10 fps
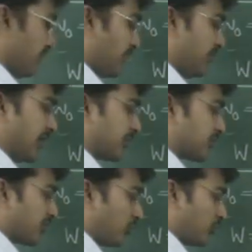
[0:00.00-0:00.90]
1
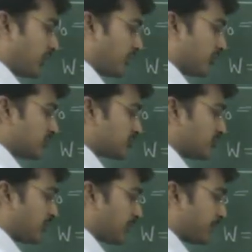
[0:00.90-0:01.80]
electron volt equals to
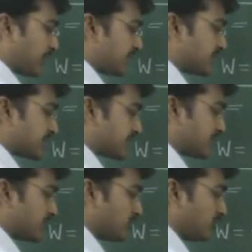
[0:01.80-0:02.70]
1.6
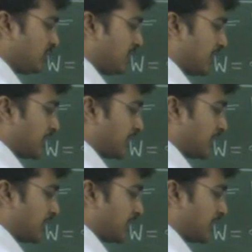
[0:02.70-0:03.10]
into